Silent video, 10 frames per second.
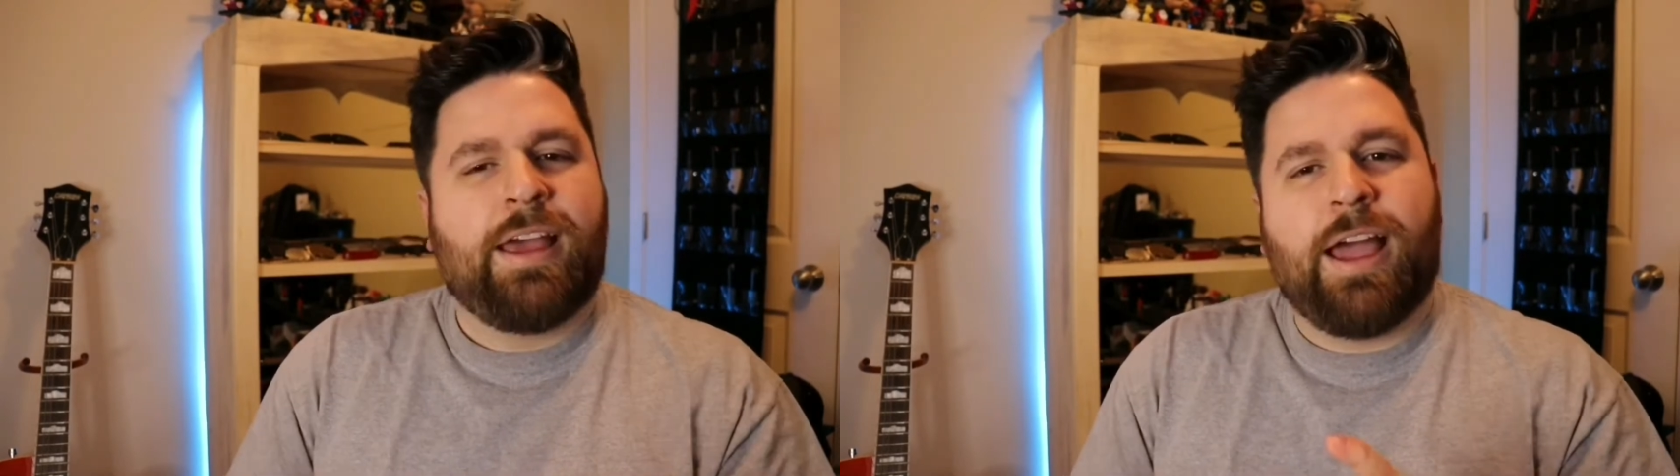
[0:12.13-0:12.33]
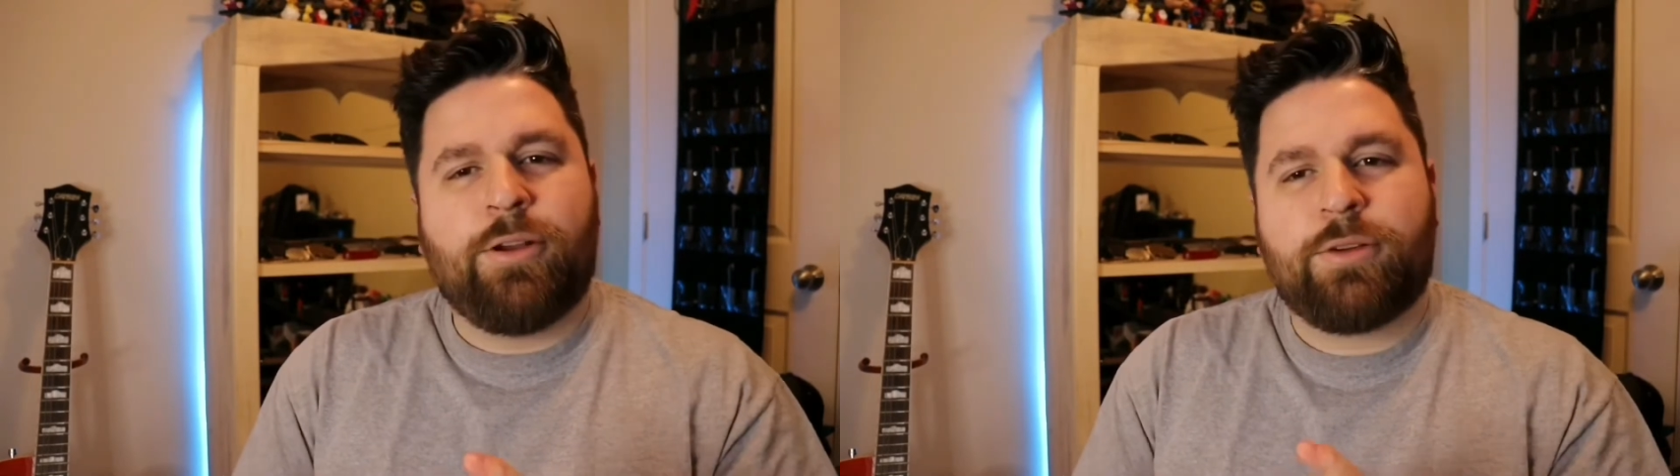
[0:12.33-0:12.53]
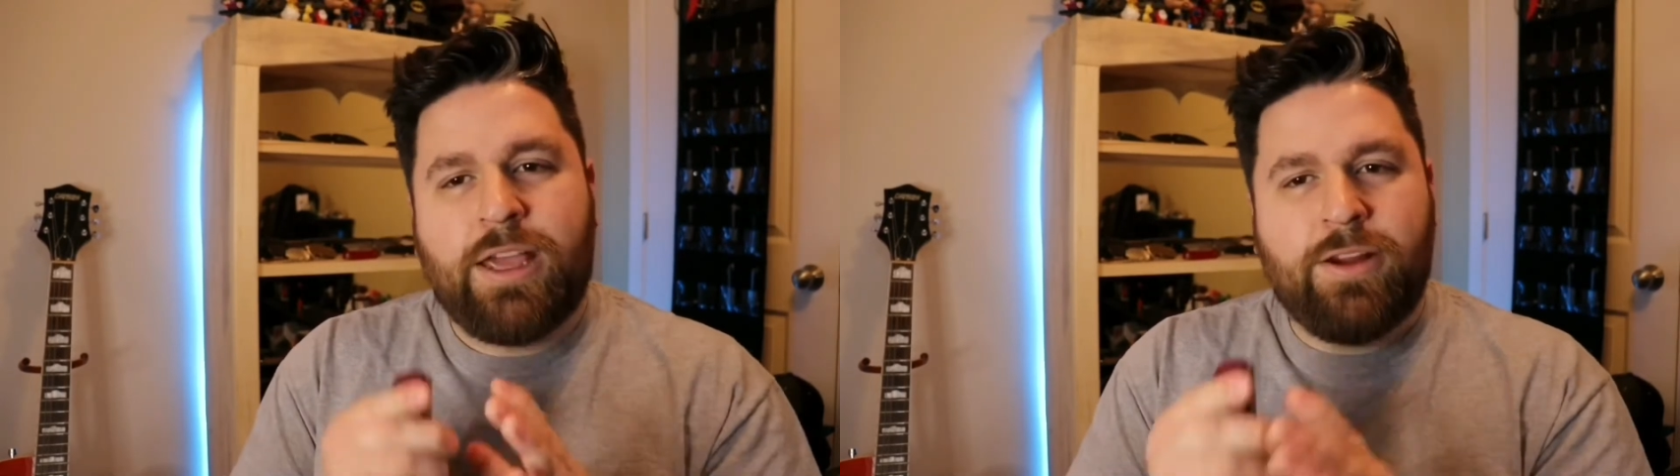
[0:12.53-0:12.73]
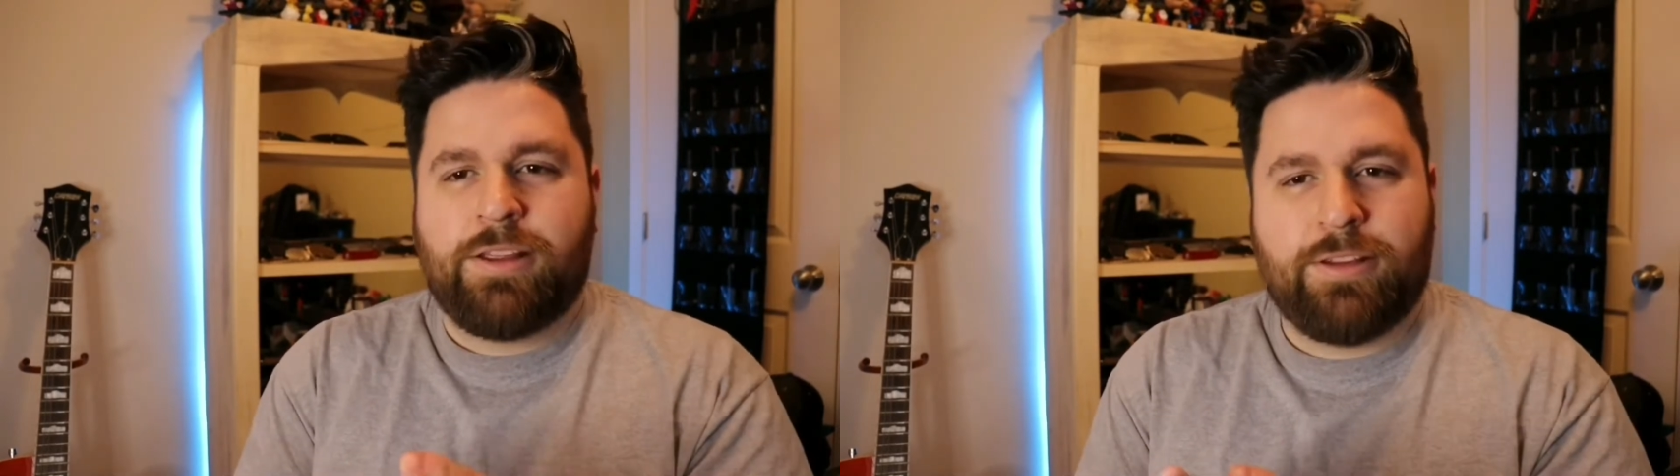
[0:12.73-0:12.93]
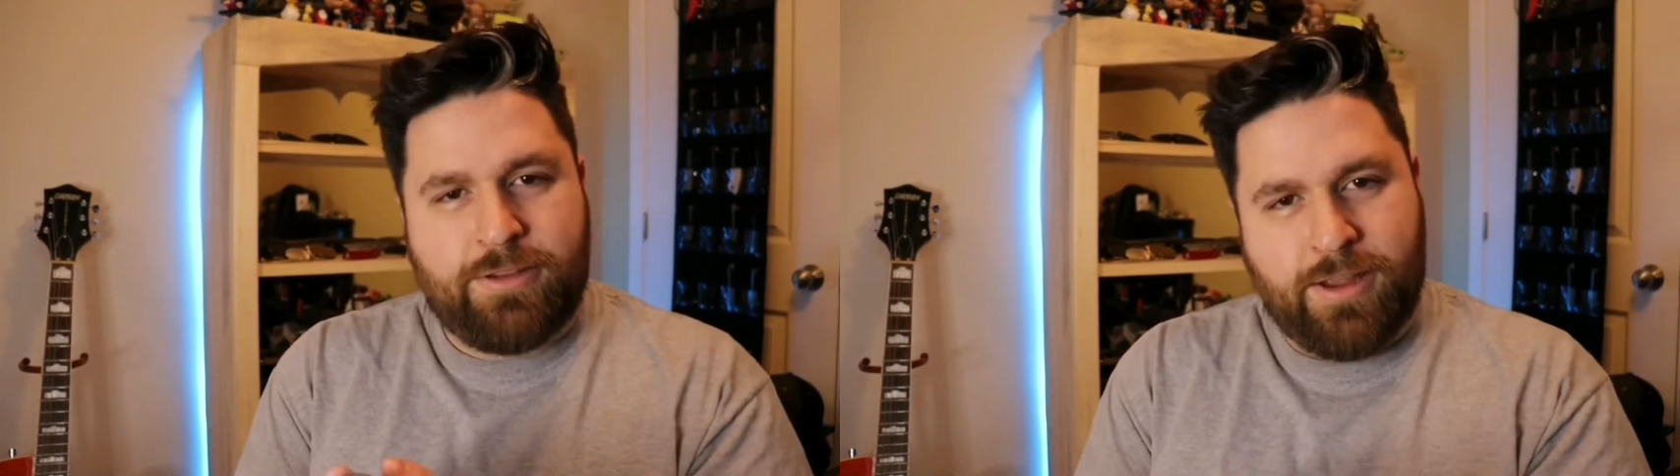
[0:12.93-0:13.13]
I don't carry
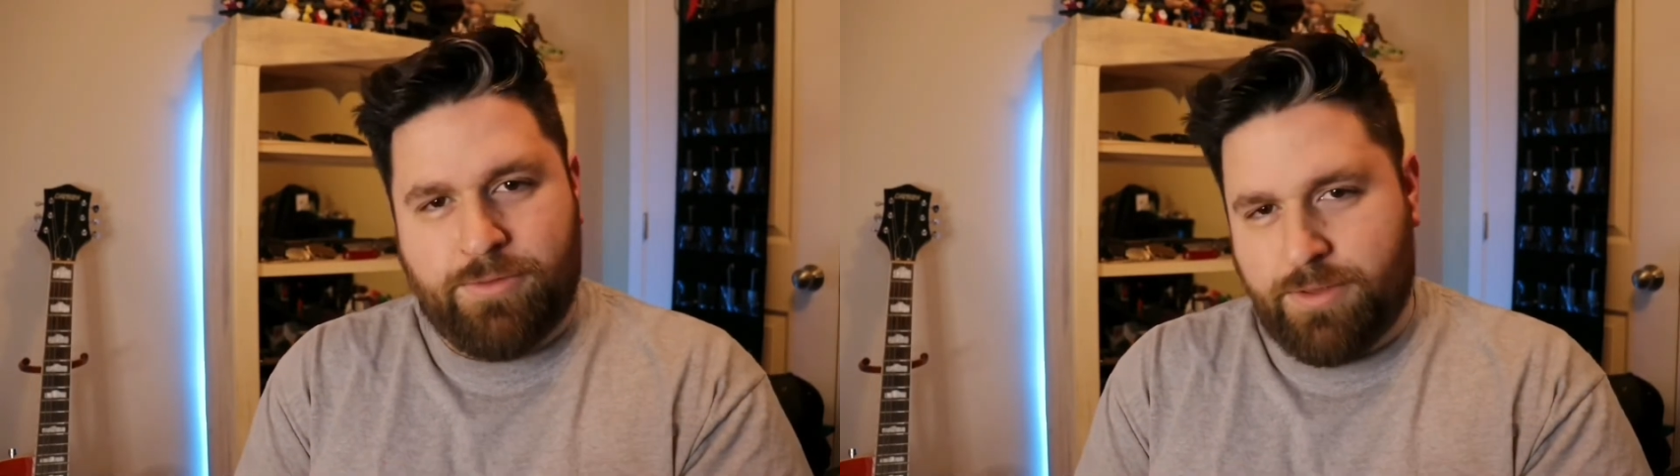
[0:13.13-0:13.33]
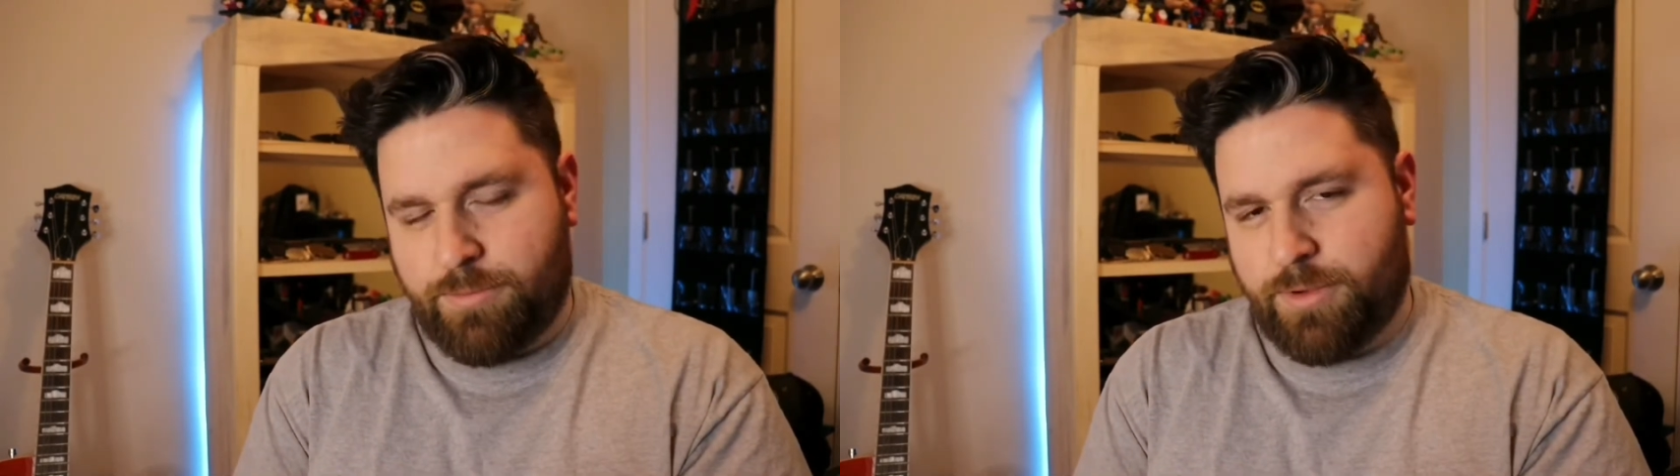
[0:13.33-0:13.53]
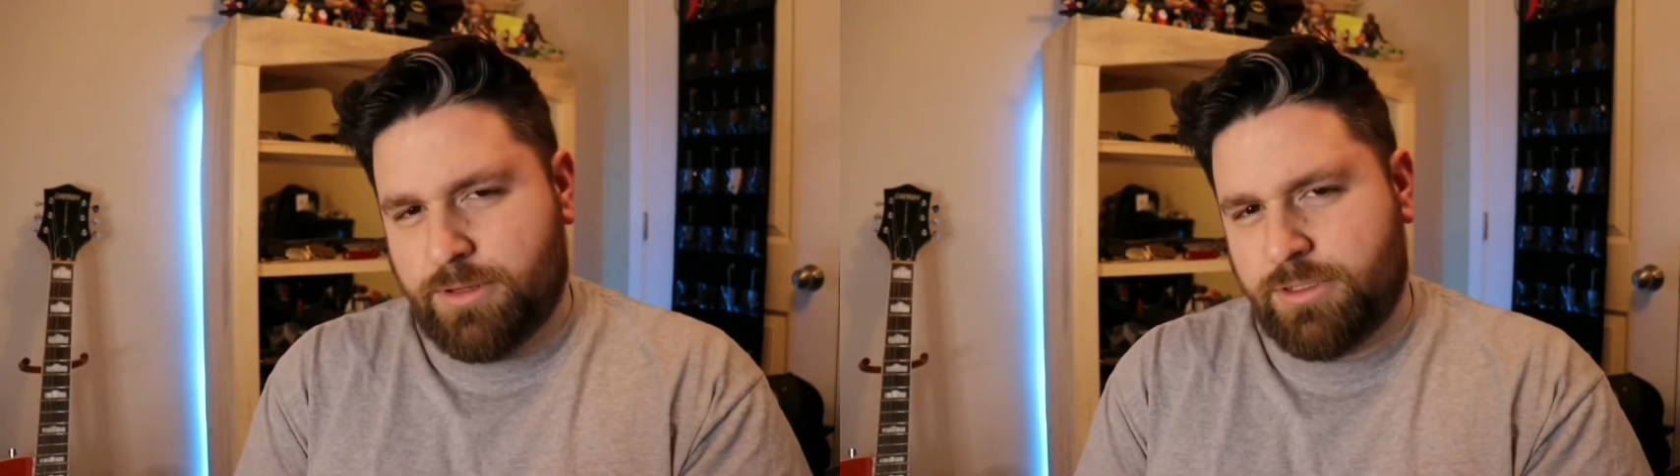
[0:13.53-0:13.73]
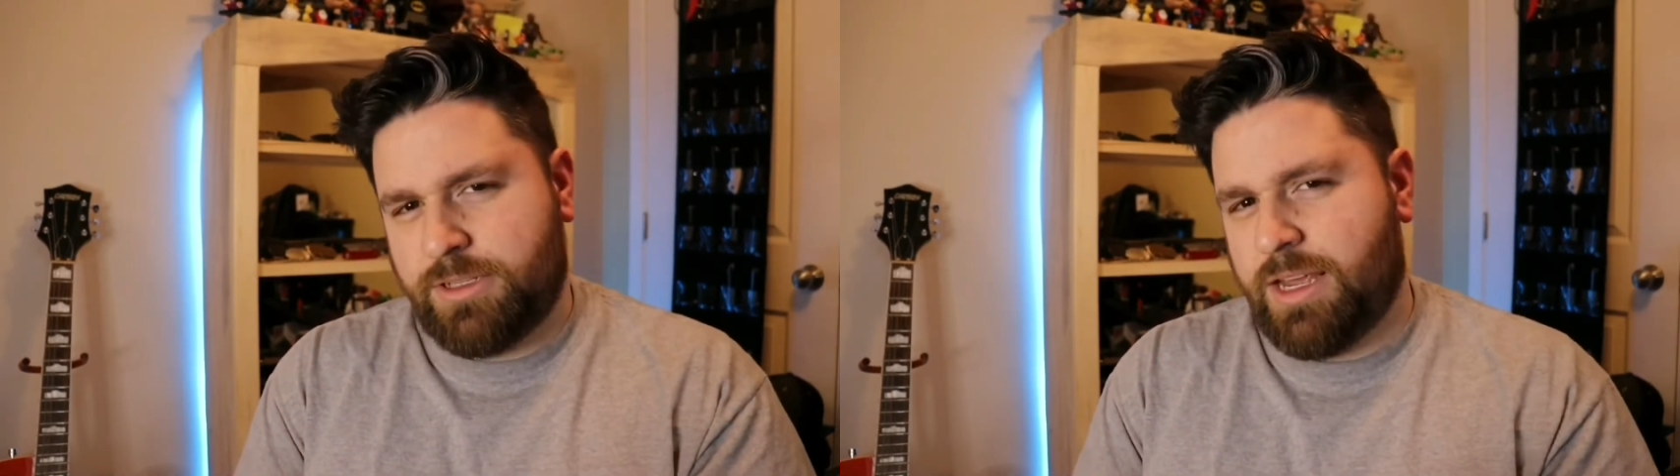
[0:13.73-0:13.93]
this knife that much,